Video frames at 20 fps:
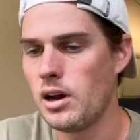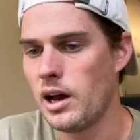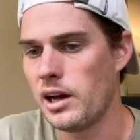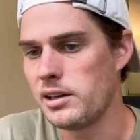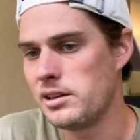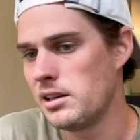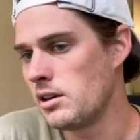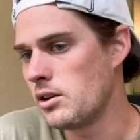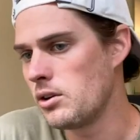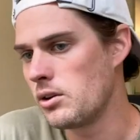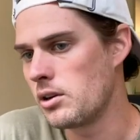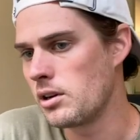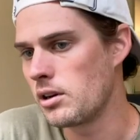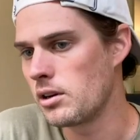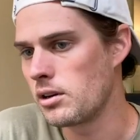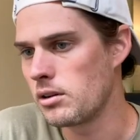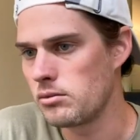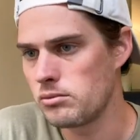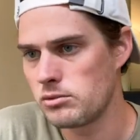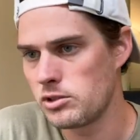I think you
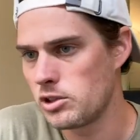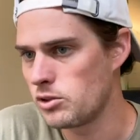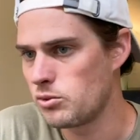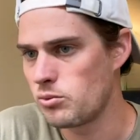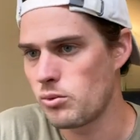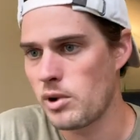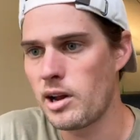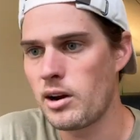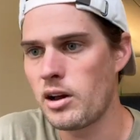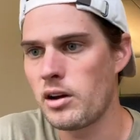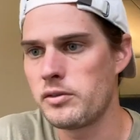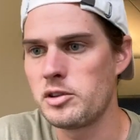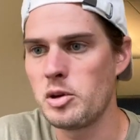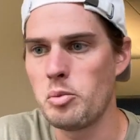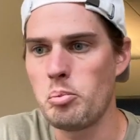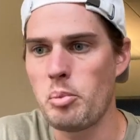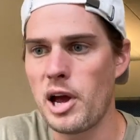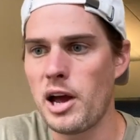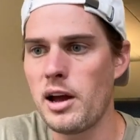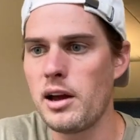can just right off the
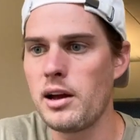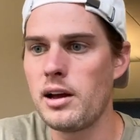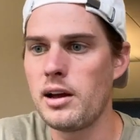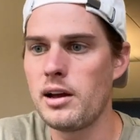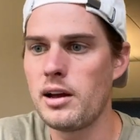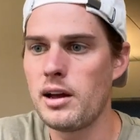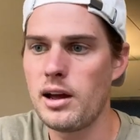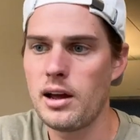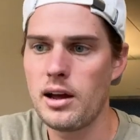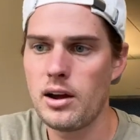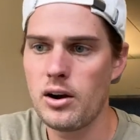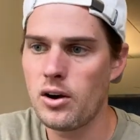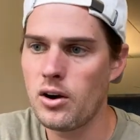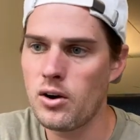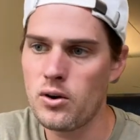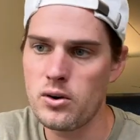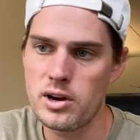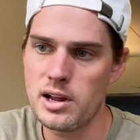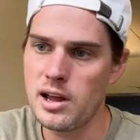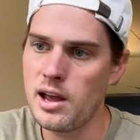bat
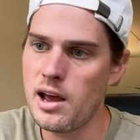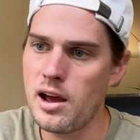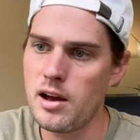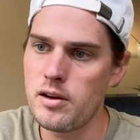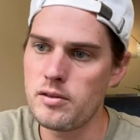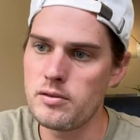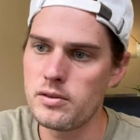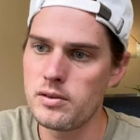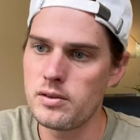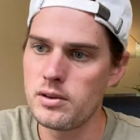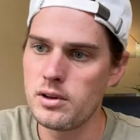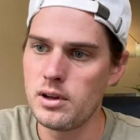already have